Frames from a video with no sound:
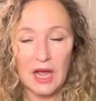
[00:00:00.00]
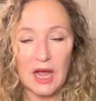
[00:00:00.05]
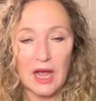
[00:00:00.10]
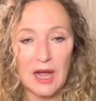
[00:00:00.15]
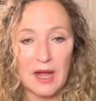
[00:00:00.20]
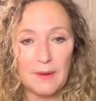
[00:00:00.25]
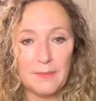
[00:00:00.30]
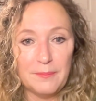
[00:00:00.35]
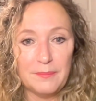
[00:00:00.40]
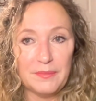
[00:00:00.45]

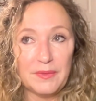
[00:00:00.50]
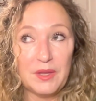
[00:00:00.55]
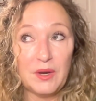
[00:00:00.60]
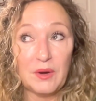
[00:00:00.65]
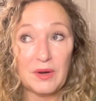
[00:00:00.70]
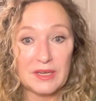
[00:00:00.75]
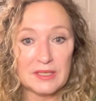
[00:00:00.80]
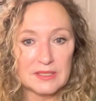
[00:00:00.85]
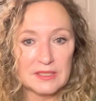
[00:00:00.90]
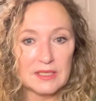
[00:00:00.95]
Um,
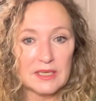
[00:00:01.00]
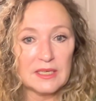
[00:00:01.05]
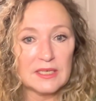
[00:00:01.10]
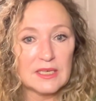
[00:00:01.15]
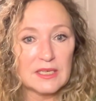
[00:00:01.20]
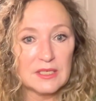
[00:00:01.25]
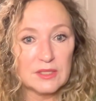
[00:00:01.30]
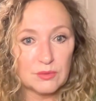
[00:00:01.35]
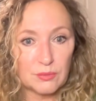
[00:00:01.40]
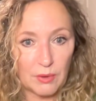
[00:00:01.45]
your instinct
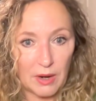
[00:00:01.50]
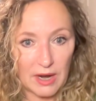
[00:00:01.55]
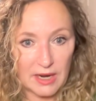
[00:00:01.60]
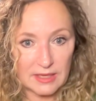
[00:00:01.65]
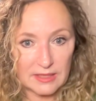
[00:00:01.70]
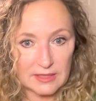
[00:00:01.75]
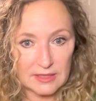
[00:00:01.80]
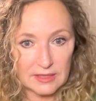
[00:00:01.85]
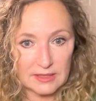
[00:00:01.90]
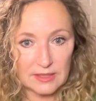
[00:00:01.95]
is
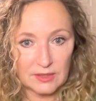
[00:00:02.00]
right.